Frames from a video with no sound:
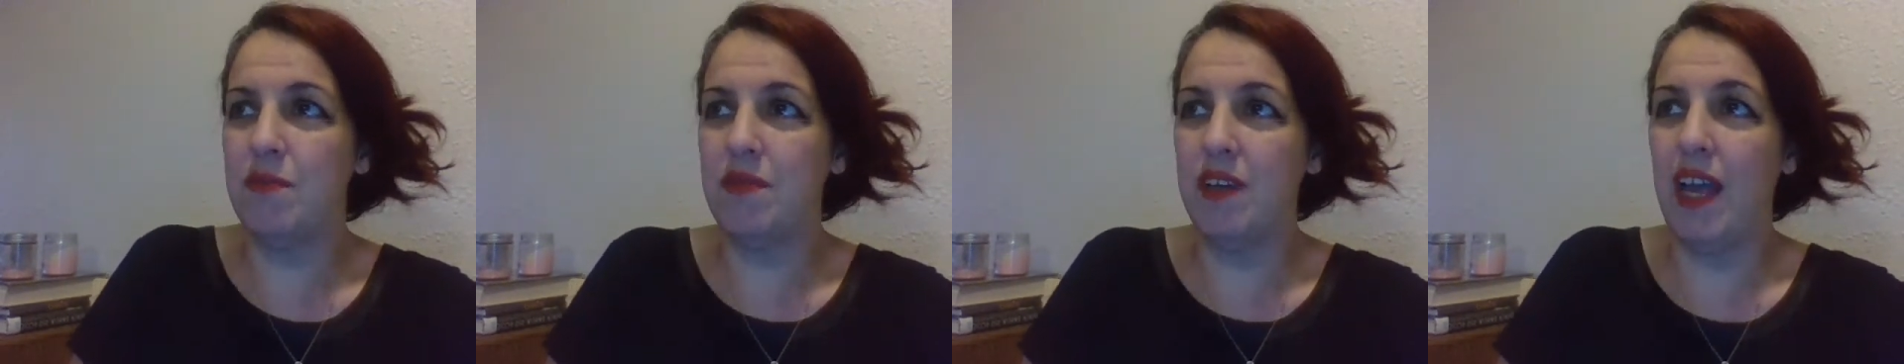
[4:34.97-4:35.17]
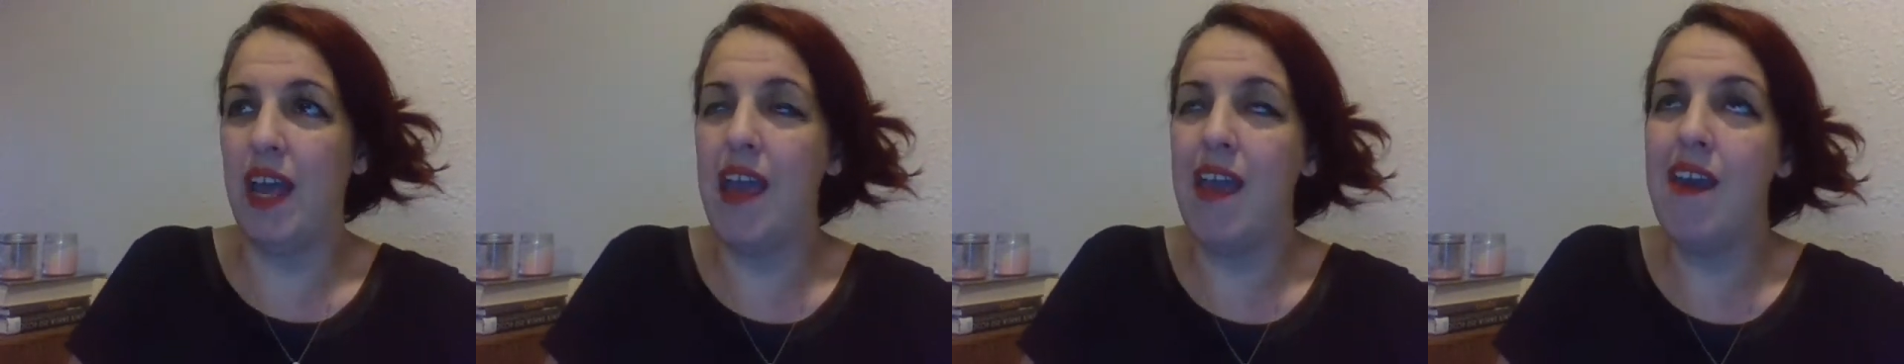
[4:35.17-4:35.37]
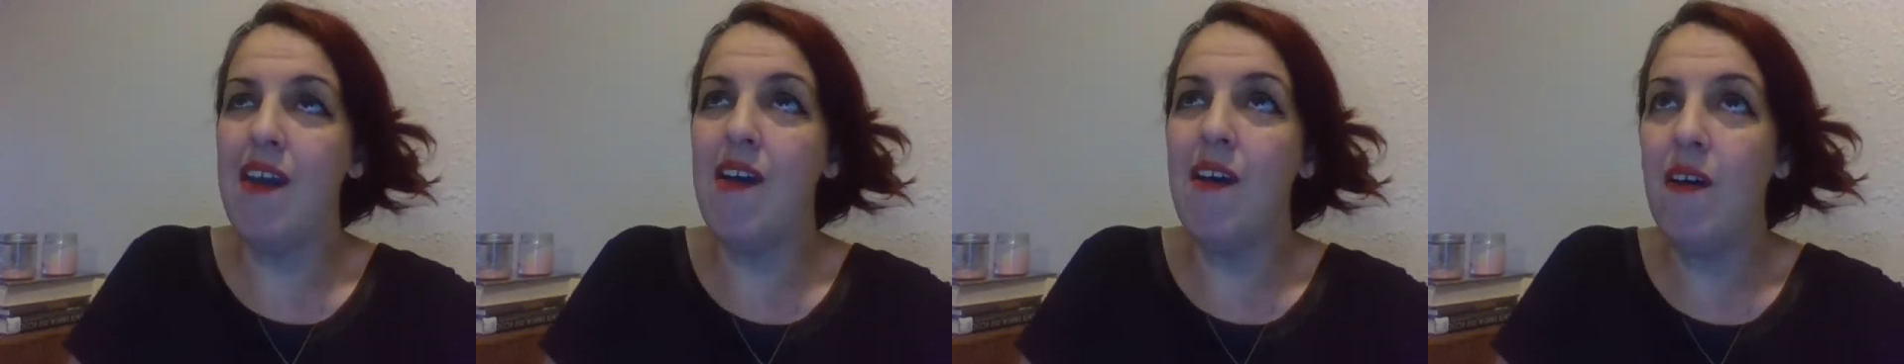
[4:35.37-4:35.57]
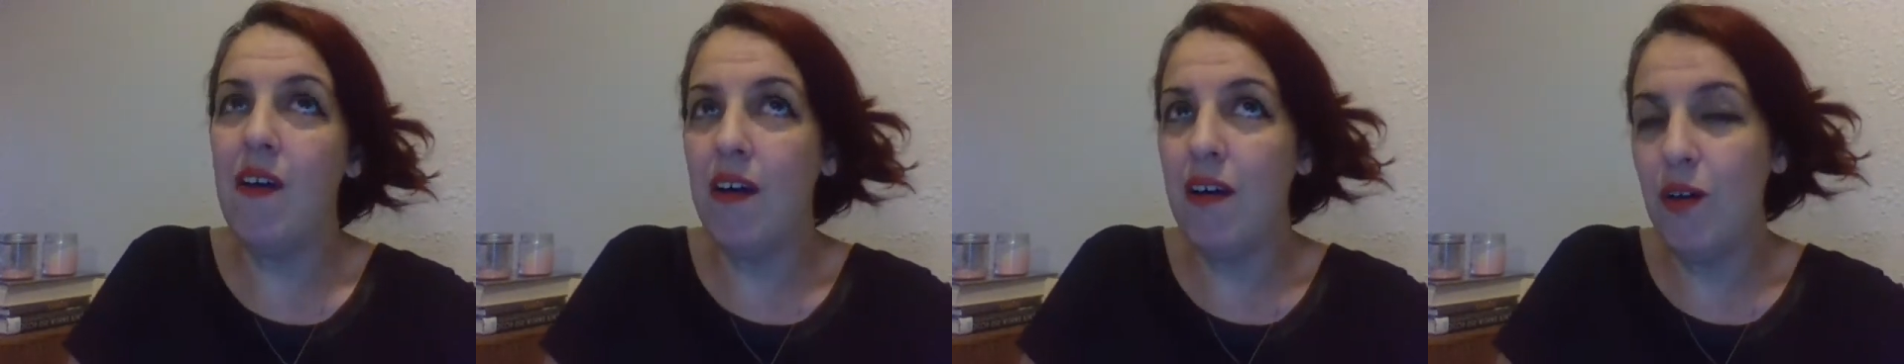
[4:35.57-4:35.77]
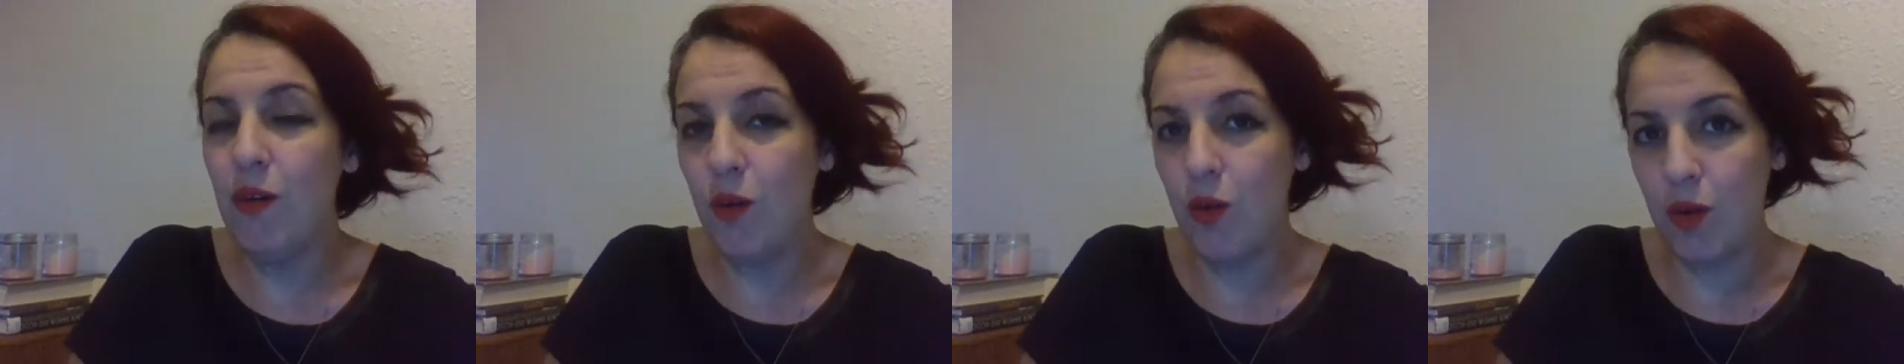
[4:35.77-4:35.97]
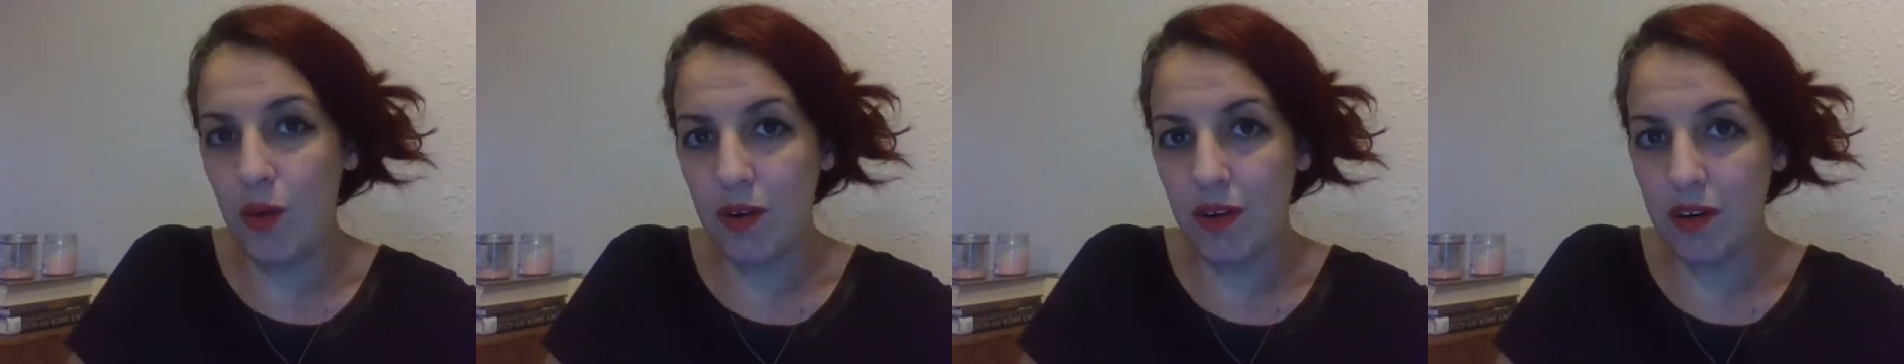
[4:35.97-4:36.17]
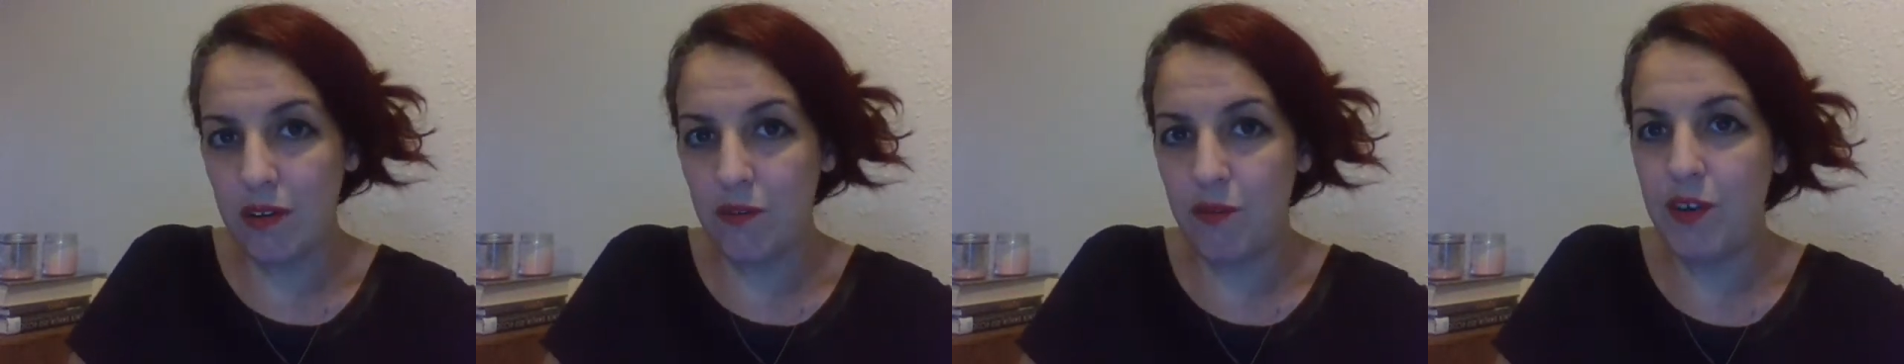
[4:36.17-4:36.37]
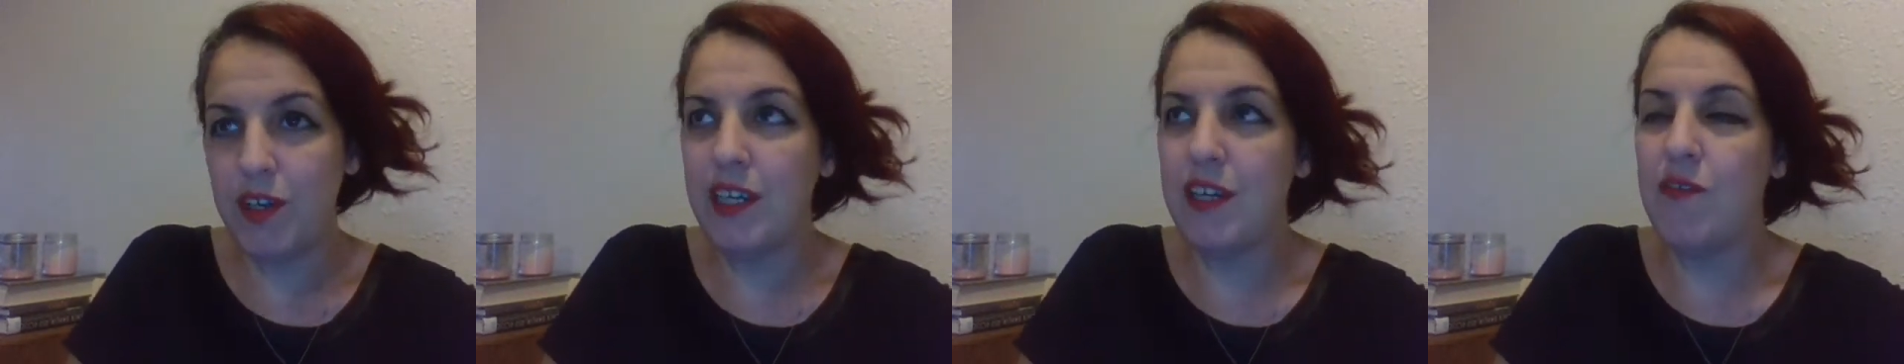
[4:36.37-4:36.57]
hair or her
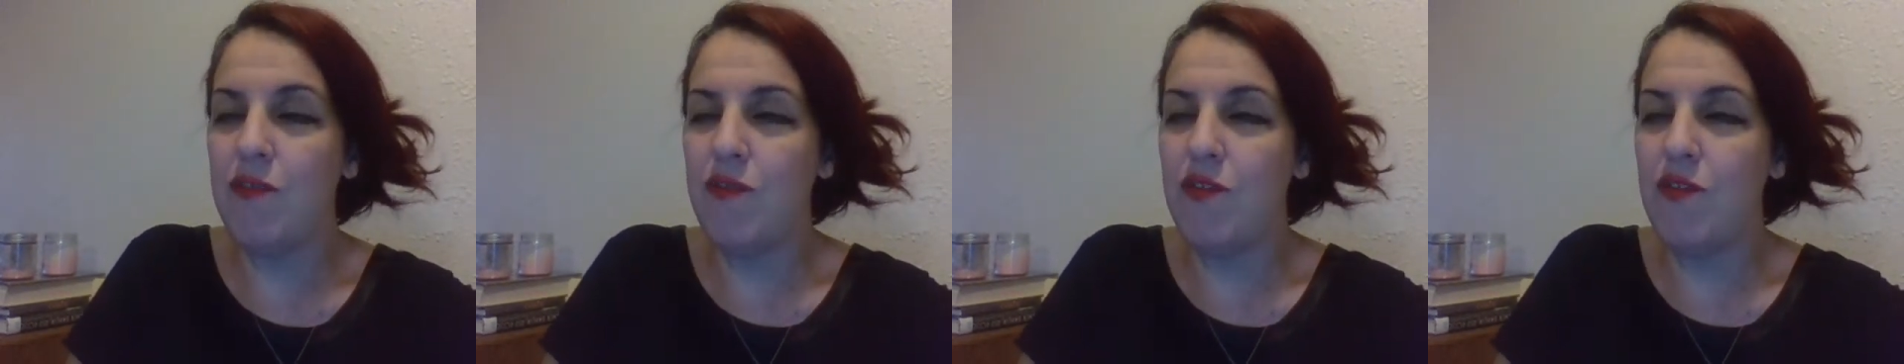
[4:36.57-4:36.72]
freaking